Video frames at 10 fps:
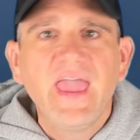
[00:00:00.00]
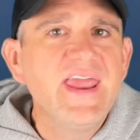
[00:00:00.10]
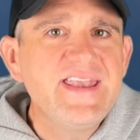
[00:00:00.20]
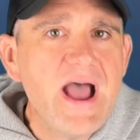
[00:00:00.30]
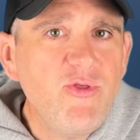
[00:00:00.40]

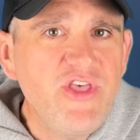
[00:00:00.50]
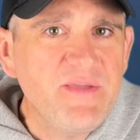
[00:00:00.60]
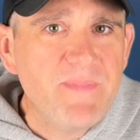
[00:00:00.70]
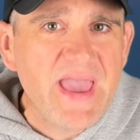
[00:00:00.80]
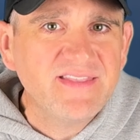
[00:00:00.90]
And now
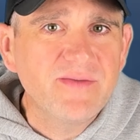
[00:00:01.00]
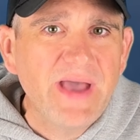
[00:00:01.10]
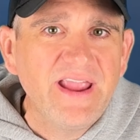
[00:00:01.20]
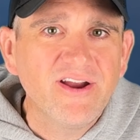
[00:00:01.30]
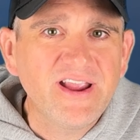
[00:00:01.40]
think back to
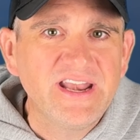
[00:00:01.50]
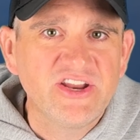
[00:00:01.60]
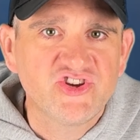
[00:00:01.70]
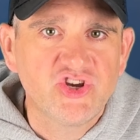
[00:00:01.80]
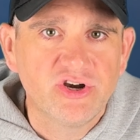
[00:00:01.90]
my air
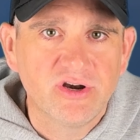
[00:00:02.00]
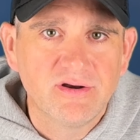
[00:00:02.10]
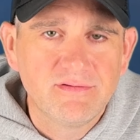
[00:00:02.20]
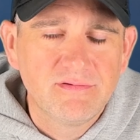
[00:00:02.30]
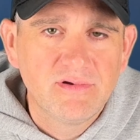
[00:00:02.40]
conditioner.
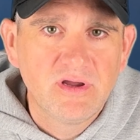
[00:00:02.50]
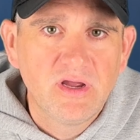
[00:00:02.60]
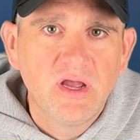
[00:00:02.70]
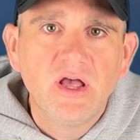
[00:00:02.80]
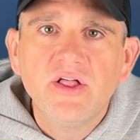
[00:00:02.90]

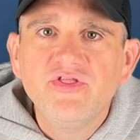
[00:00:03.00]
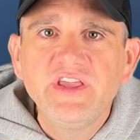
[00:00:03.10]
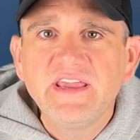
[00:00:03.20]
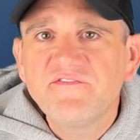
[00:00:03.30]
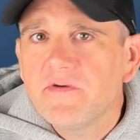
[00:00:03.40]

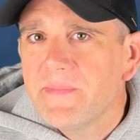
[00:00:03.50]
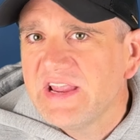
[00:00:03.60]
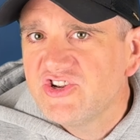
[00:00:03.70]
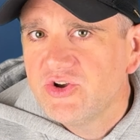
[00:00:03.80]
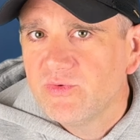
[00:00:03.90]
The
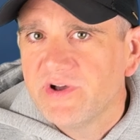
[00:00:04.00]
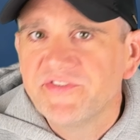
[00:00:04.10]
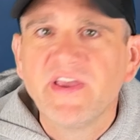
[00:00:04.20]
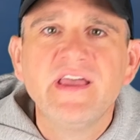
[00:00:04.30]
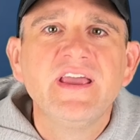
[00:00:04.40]
information
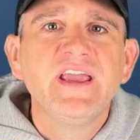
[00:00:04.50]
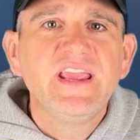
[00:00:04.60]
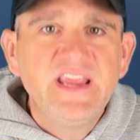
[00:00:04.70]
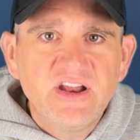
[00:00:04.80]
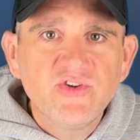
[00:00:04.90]
was,
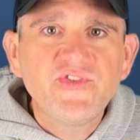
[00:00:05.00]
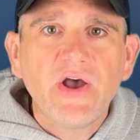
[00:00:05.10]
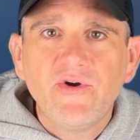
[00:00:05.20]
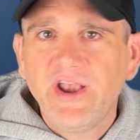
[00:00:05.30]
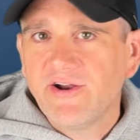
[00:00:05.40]
here's
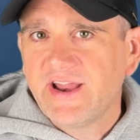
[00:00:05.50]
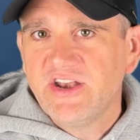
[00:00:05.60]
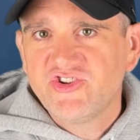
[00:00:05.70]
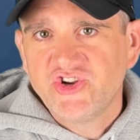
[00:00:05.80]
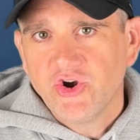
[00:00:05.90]
how an air
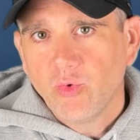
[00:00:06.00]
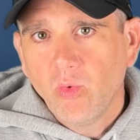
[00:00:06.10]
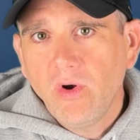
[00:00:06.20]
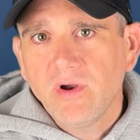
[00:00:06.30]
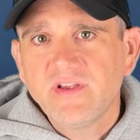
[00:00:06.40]
conditioner
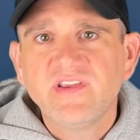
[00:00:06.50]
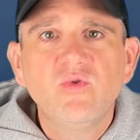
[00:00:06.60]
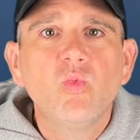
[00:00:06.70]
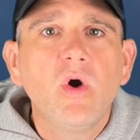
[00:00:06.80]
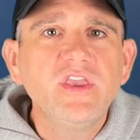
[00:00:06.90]
works
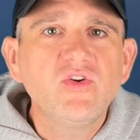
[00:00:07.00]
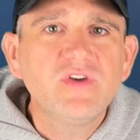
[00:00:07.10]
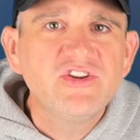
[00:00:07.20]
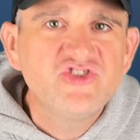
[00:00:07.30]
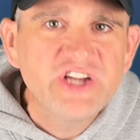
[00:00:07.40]
and what you
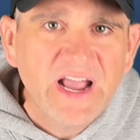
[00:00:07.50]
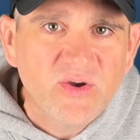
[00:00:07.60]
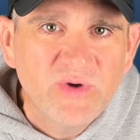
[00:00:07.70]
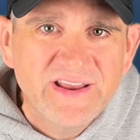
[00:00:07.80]
can check